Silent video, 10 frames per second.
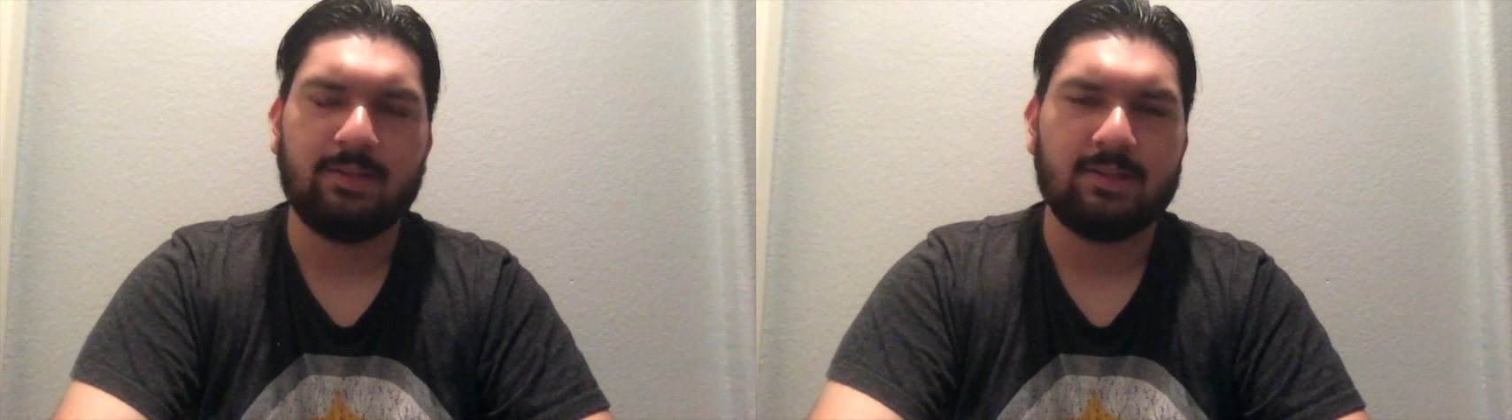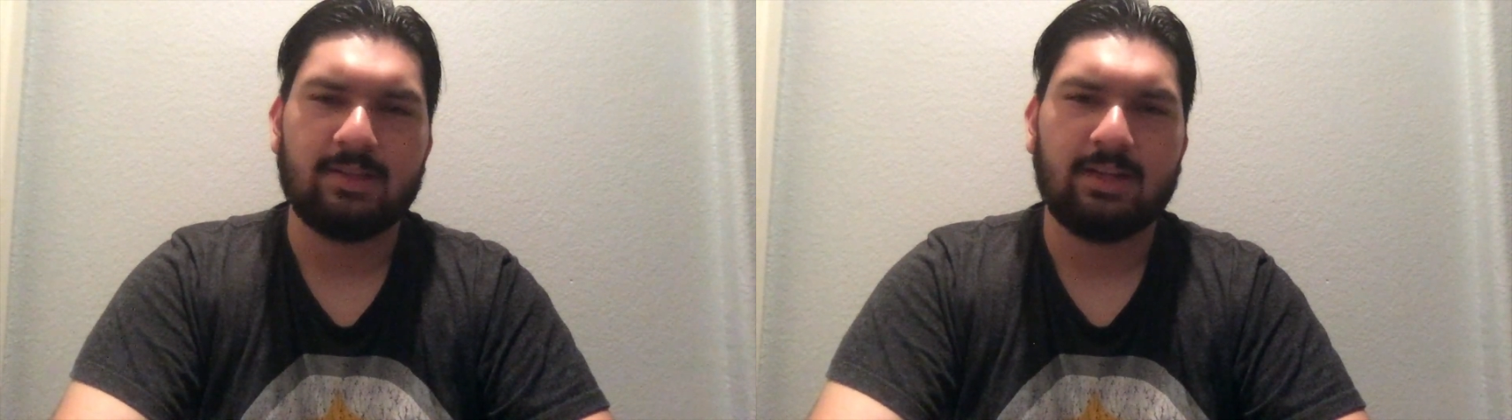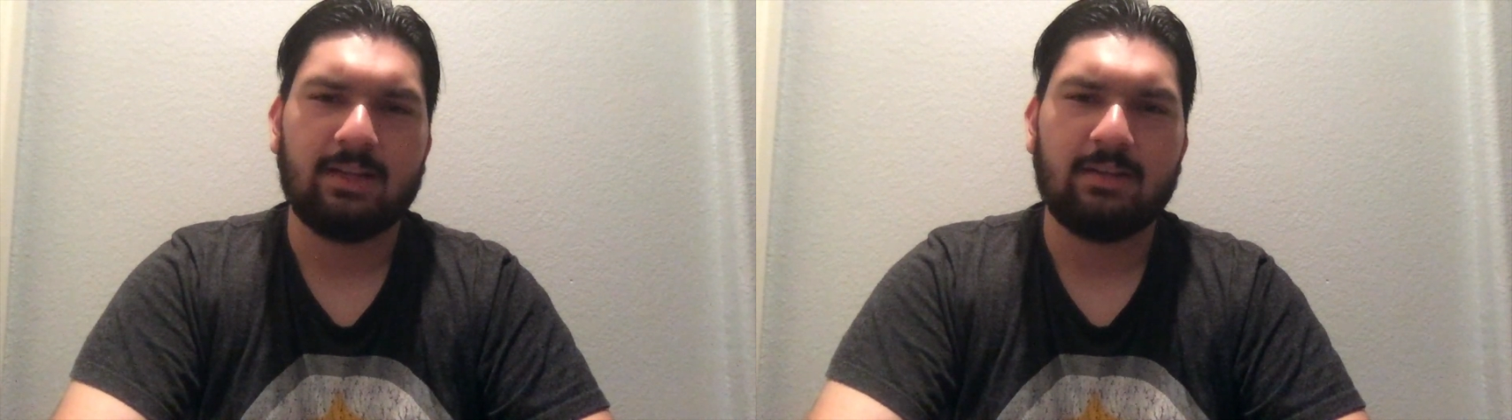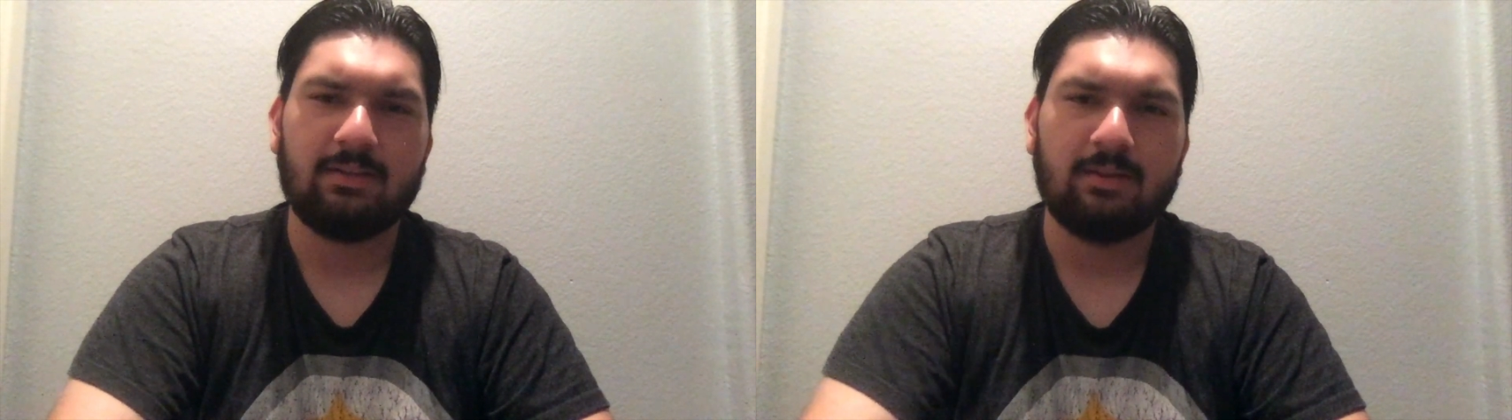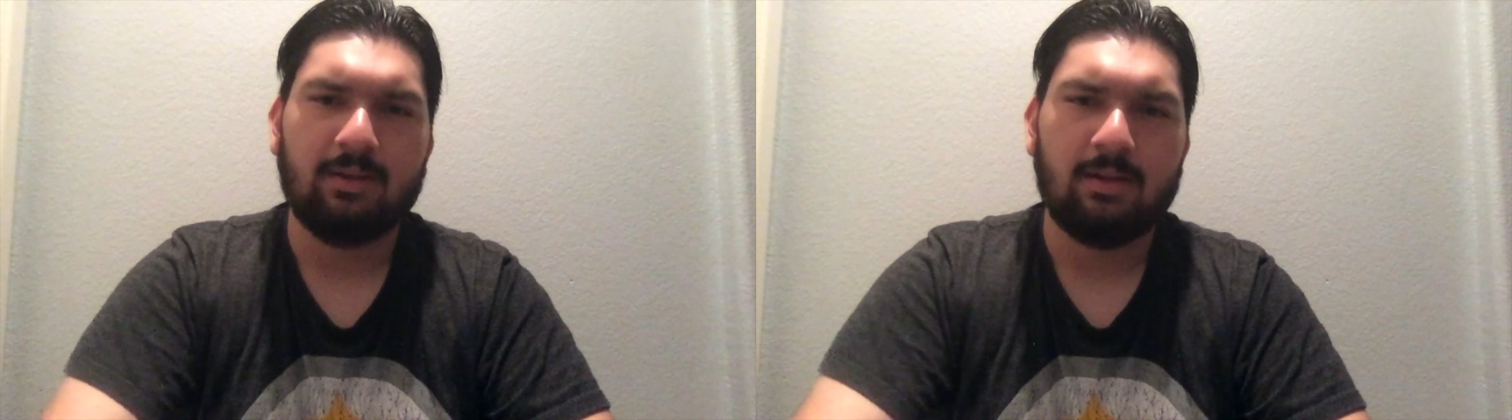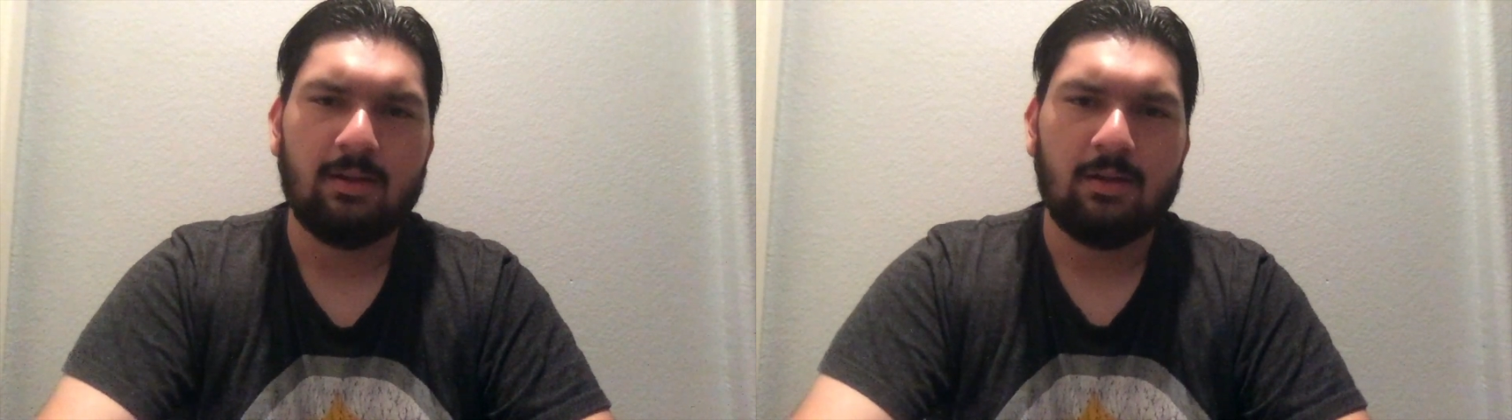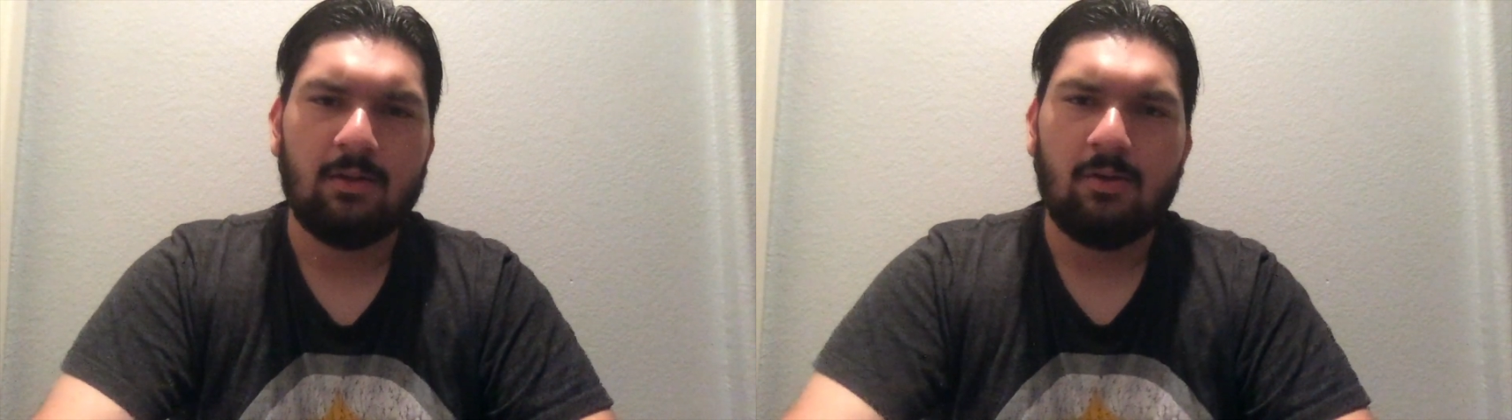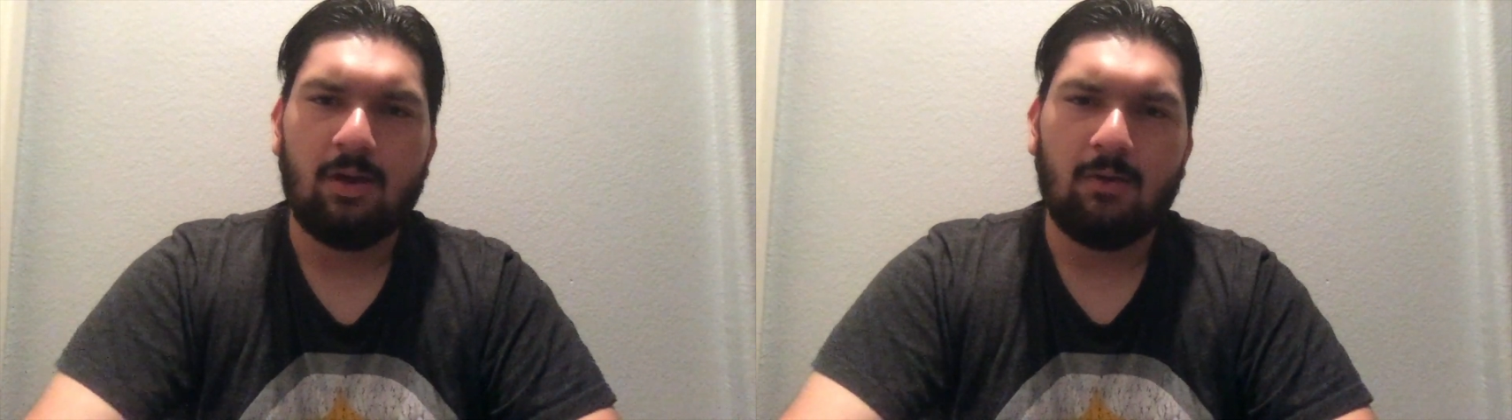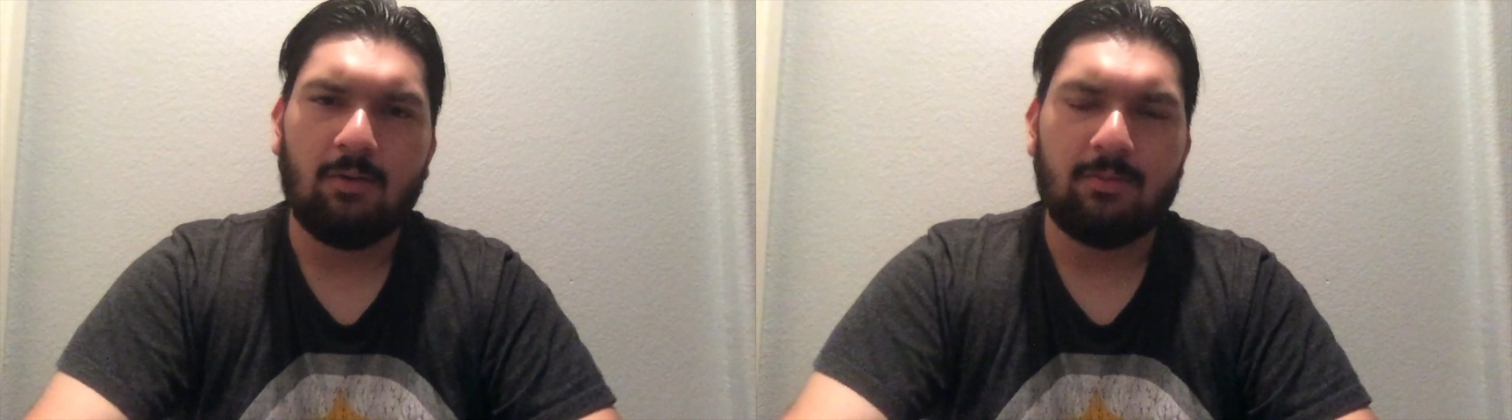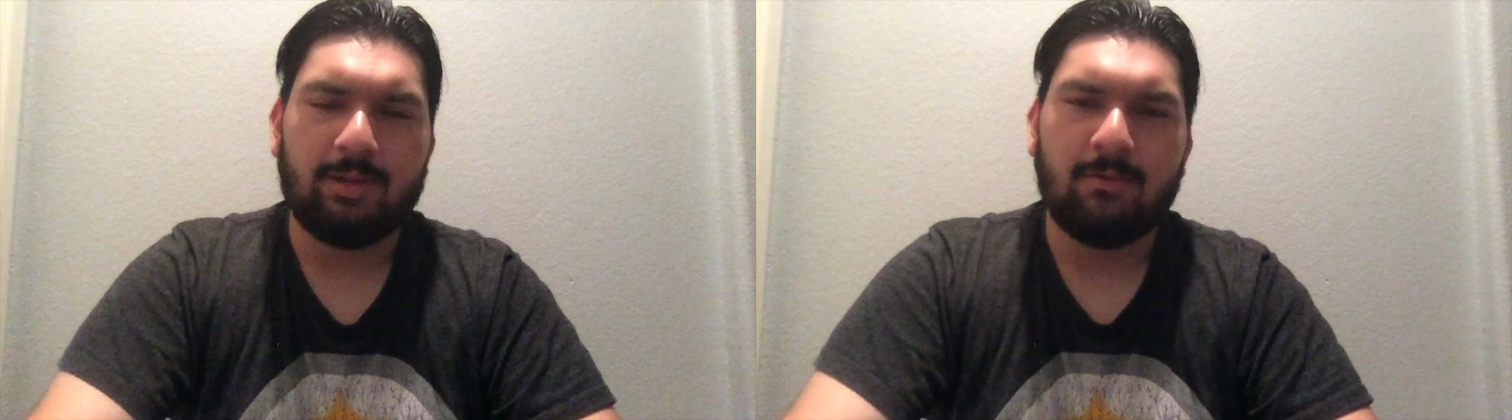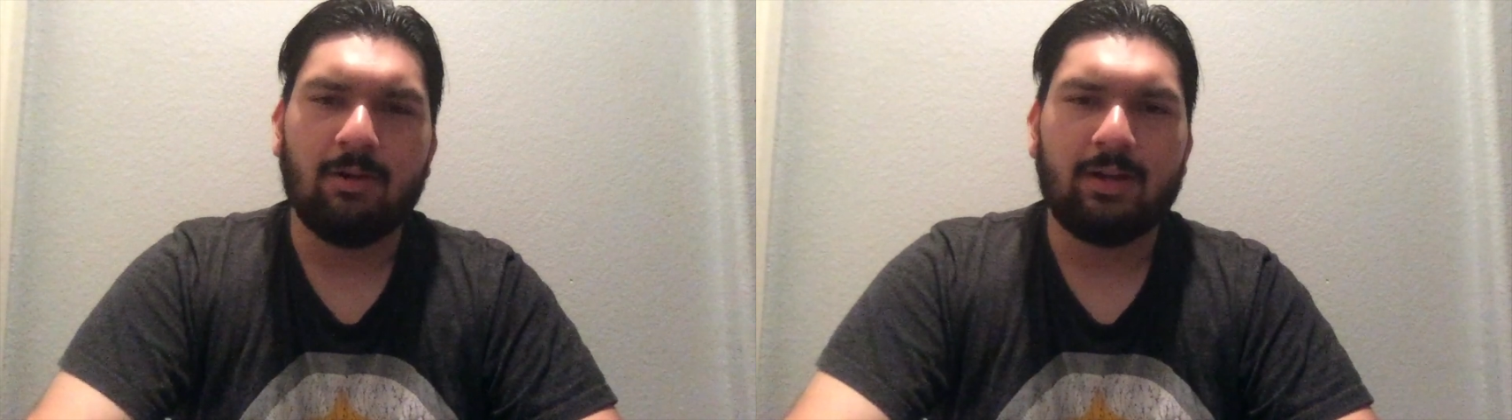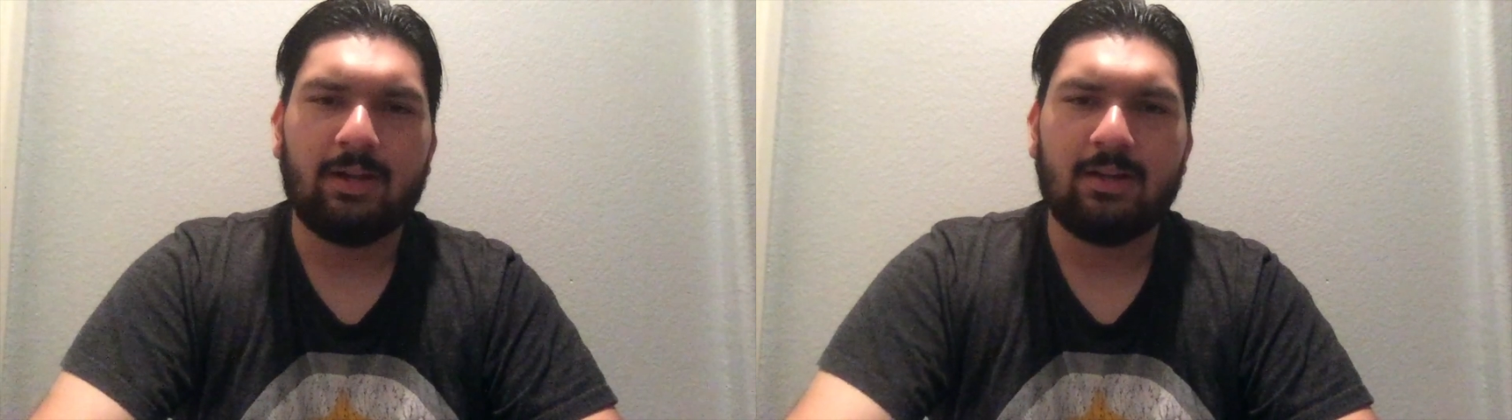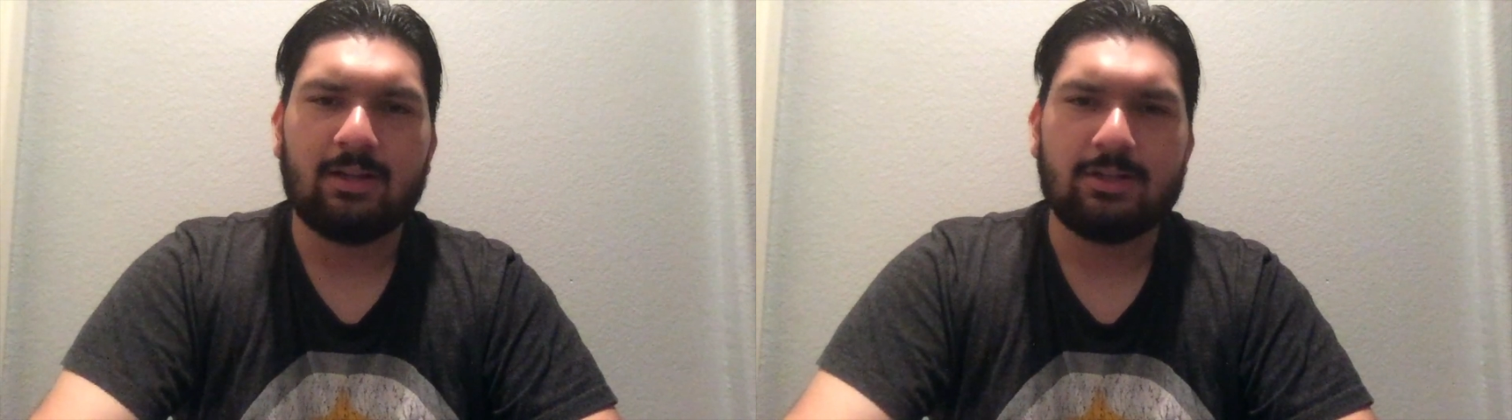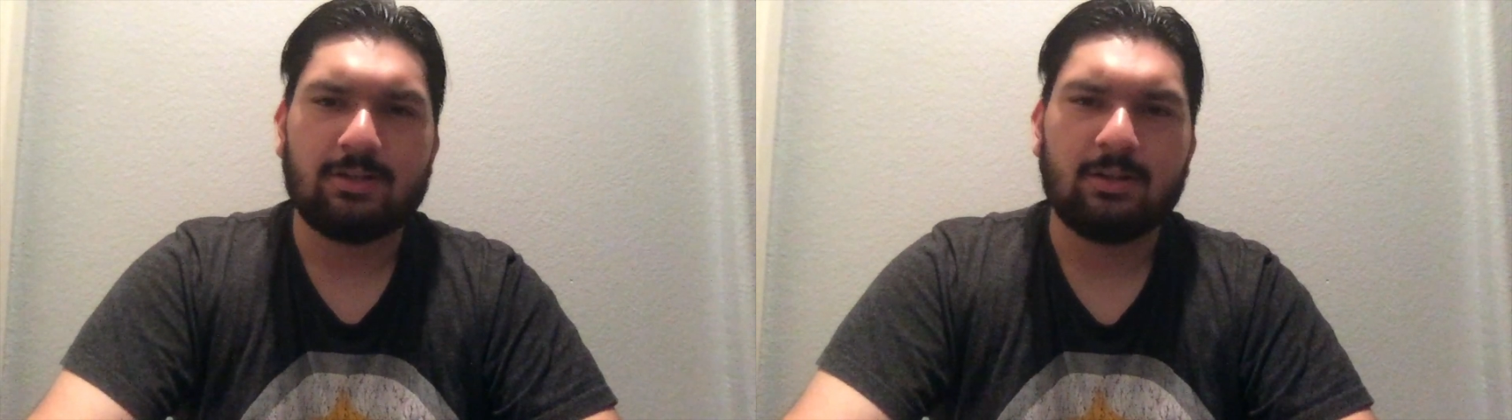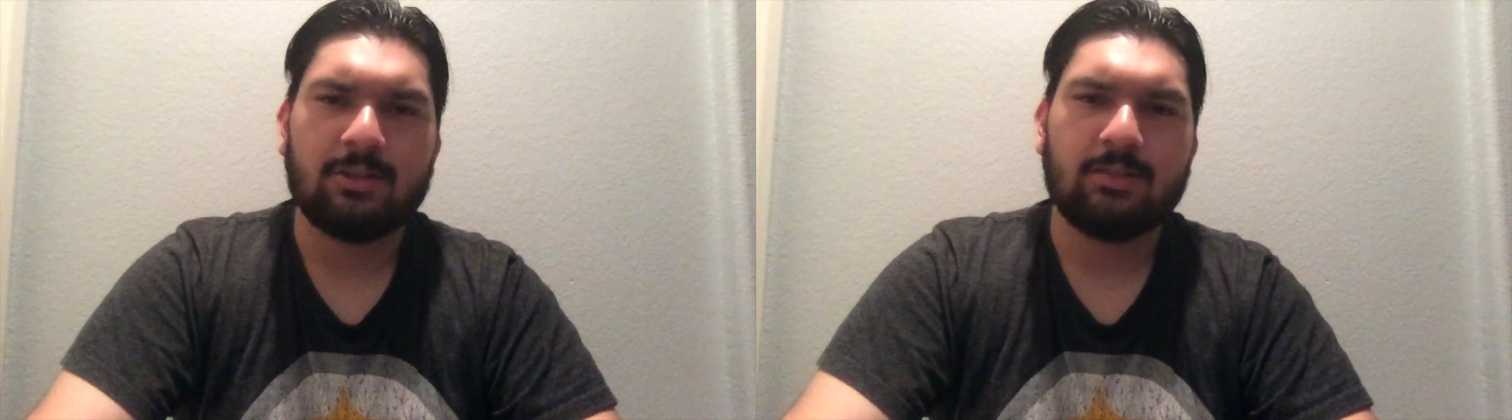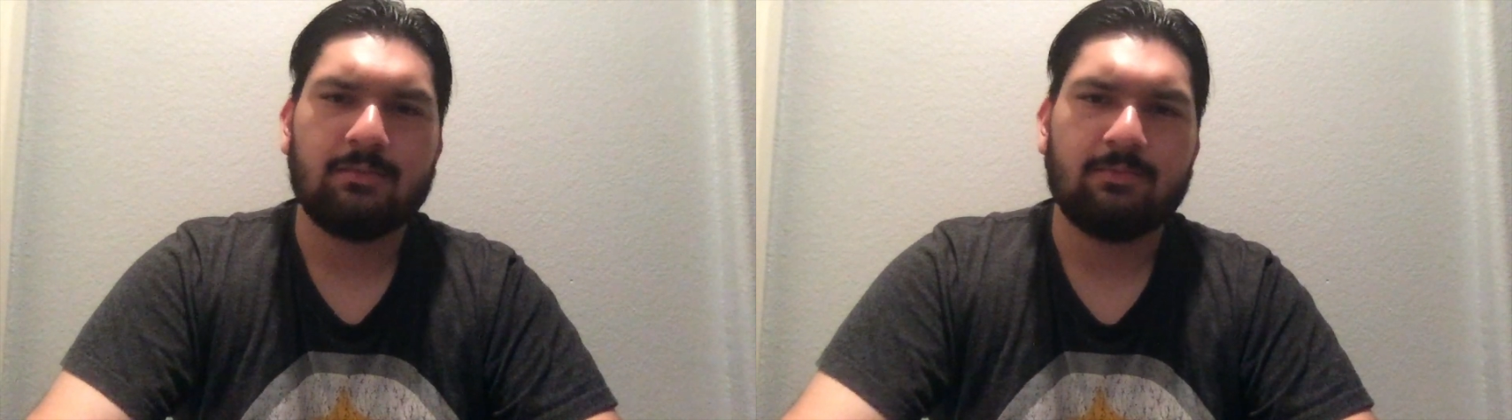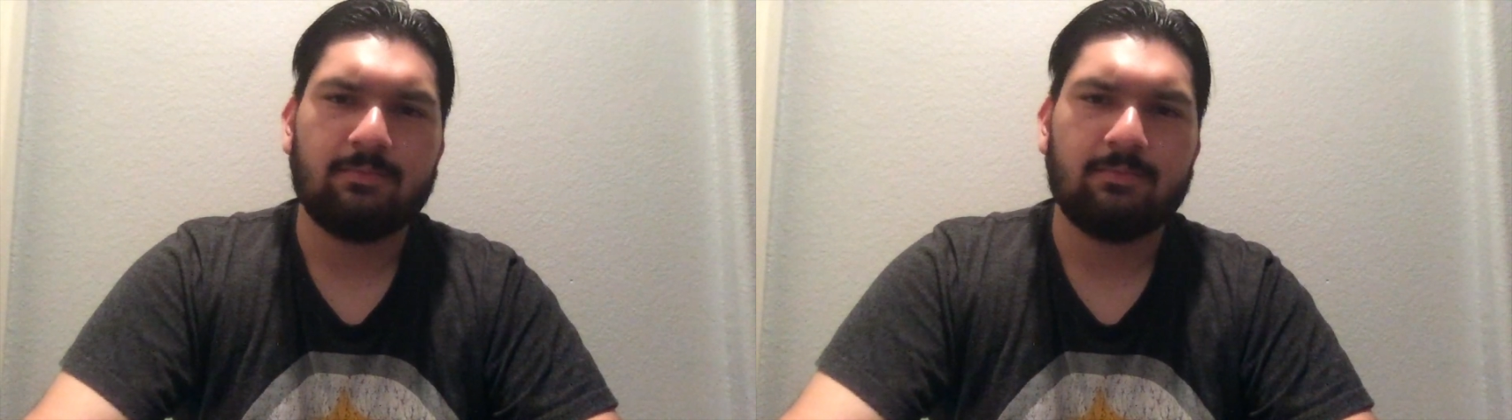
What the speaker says: The second would be working construction.